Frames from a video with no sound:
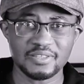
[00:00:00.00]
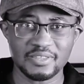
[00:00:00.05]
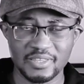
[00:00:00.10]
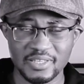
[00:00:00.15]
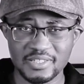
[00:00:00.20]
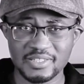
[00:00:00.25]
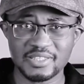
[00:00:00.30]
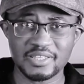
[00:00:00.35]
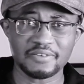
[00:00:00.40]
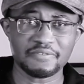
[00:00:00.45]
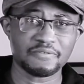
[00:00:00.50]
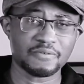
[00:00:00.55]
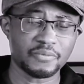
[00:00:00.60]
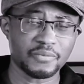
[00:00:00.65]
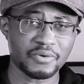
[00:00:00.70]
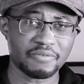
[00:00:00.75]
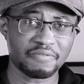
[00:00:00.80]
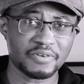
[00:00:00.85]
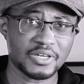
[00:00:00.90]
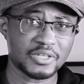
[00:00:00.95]
This they
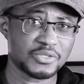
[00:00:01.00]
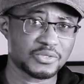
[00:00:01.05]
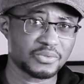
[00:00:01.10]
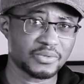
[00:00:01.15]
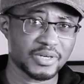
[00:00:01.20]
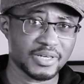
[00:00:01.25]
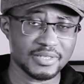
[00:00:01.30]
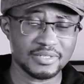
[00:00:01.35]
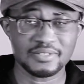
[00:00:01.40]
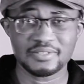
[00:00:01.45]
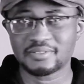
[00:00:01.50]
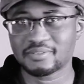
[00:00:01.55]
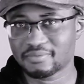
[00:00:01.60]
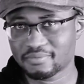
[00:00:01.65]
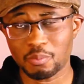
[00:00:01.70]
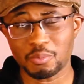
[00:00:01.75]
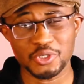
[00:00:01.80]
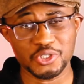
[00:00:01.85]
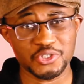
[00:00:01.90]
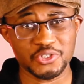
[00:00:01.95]
refer to as
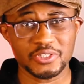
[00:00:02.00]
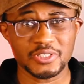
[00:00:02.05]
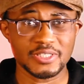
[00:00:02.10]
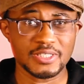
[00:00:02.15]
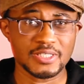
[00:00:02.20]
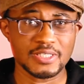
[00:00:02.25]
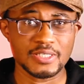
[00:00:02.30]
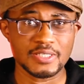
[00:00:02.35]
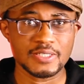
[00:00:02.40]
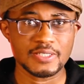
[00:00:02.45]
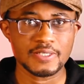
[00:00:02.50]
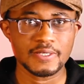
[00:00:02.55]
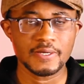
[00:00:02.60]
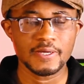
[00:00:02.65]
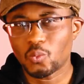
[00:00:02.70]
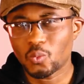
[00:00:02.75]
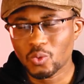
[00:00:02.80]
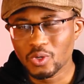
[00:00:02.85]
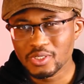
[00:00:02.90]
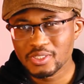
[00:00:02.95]
opportunities.
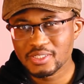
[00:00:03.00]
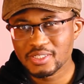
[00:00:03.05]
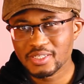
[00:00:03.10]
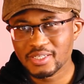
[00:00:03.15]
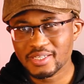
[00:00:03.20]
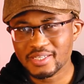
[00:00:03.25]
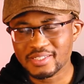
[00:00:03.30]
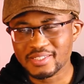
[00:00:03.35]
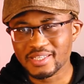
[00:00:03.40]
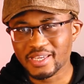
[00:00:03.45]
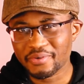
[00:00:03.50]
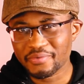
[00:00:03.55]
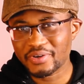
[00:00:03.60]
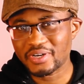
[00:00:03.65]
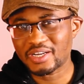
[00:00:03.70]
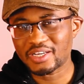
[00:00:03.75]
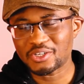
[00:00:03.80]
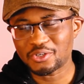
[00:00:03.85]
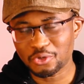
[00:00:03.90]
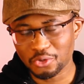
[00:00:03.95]
What is
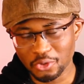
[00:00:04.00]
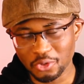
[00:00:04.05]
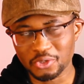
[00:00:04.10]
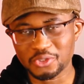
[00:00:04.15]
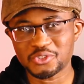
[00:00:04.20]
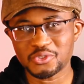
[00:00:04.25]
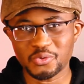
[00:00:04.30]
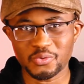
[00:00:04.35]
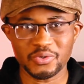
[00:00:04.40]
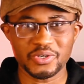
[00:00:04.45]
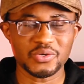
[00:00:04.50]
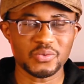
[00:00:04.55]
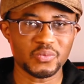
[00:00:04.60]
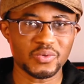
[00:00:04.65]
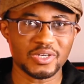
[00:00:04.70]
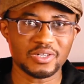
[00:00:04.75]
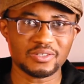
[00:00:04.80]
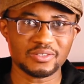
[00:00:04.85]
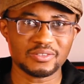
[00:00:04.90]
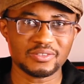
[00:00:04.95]
currently not going
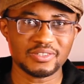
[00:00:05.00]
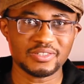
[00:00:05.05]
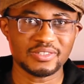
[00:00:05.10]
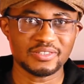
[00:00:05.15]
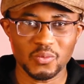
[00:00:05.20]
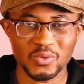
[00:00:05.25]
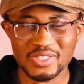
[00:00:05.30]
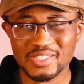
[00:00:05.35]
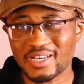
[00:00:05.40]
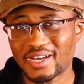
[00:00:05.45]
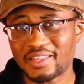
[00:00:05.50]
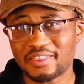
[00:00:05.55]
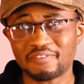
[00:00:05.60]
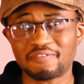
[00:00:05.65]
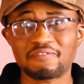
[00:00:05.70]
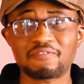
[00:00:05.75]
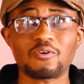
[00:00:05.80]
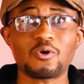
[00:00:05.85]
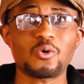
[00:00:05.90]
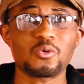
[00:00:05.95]
well? What are the
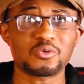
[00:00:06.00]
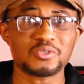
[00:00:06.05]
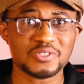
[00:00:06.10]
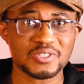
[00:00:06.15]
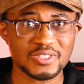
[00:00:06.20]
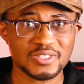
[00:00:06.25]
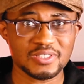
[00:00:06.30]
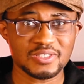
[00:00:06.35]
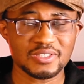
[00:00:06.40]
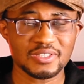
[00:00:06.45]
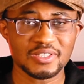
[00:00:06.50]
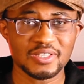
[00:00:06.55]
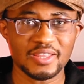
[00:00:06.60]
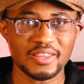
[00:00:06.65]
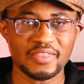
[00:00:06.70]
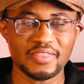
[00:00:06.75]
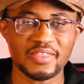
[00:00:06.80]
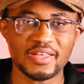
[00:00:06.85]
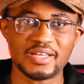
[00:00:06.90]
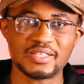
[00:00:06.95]
faults
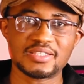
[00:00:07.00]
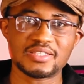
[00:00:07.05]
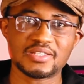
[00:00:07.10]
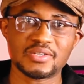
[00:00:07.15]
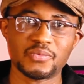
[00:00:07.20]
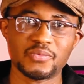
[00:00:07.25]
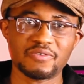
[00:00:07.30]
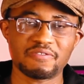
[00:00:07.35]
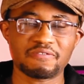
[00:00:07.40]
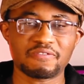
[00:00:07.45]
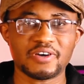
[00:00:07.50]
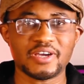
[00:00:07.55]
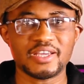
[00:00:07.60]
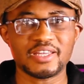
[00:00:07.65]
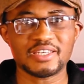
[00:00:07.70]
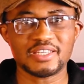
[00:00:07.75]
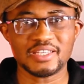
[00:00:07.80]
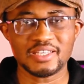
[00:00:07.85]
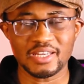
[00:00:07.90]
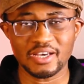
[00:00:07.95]
that we
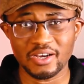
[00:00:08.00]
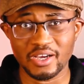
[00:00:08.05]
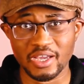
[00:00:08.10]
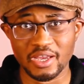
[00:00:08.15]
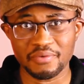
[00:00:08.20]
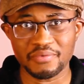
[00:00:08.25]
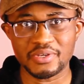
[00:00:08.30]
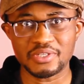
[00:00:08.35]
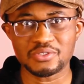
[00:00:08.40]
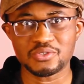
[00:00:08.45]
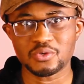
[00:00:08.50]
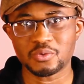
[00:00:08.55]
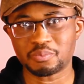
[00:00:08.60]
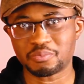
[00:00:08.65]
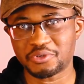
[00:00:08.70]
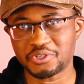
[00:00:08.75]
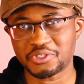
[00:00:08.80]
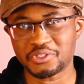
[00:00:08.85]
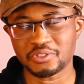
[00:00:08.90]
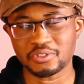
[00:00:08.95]
find in our current
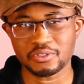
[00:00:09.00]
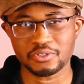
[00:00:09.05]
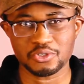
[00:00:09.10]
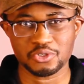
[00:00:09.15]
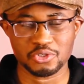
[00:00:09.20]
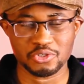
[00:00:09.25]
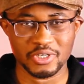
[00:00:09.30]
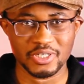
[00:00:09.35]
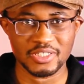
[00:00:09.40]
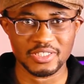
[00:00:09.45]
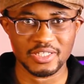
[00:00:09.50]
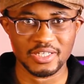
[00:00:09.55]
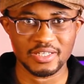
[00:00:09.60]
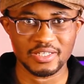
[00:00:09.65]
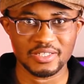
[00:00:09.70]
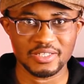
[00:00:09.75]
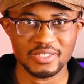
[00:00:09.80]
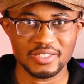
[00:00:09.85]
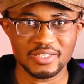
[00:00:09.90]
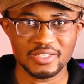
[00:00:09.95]
operational structure?
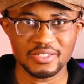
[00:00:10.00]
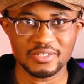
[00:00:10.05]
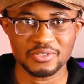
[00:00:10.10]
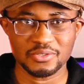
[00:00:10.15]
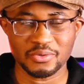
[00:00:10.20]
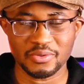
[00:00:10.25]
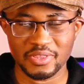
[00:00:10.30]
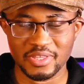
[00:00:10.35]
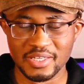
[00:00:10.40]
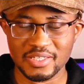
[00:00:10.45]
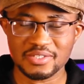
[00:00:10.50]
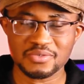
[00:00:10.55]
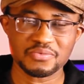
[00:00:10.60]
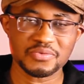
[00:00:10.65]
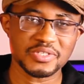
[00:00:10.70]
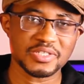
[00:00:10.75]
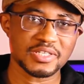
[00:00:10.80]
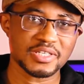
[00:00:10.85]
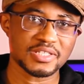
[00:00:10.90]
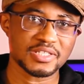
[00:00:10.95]
So these
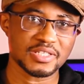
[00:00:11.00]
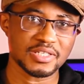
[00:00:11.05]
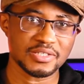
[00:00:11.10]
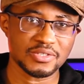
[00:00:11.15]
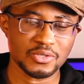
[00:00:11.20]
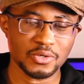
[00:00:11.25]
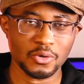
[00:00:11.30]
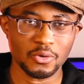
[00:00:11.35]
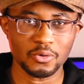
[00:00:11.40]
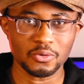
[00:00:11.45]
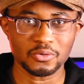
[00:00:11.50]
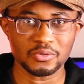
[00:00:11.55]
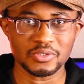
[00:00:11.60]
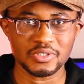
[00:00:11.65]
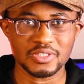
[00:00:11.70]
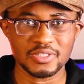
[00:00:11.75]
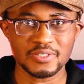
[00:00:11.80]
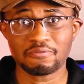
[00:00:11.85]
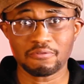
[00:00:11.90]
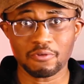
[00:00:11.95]
researchers
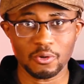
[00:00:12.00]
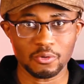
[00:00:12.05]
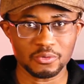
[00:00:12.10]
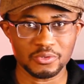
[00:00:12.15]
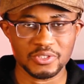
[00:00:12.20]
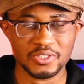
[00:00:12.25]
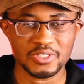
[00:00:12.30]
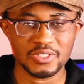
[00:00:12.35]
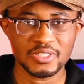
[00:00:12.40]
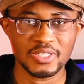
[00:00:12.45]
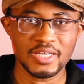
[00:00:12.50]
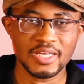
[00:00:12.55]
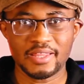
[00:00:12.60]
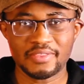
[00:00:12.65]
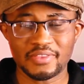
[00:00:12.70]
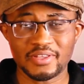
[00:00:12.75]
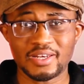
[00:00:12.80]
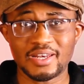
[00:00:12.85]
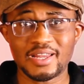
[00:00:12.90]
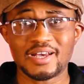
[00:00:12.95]
called faults.
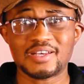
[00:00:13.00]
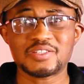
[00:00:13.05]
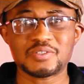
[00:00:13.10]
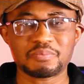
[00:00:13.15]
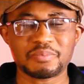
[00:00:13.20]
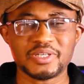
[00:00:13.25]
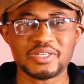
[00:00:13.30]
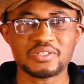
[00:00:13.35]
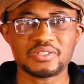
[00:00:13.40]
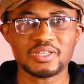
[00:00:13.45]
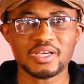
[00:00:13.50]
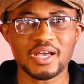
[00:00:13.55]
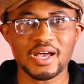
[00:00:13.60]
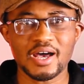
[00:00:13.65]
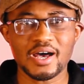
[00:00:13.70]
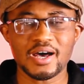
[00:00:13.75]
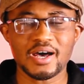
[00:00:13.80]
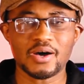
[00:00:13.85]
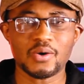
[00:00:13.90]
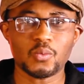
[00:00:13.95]
And the last bit,
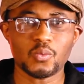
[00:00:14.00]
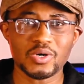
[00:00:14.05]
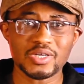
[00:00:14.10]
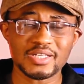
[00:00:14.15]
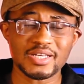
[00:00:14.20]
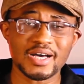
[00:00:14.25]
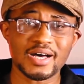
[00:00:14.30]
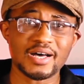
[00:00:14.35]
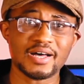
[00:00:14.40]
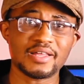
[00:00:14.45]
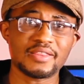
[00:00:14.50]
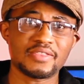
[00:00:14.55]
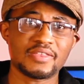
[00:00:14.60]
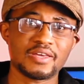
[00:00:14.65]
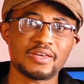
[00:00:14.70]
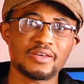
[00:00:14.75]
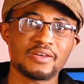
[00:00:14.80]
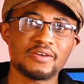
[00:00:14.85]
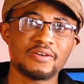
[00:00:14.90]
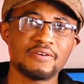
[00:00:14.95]
what are
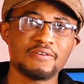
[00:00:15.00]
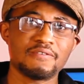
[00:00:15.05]
the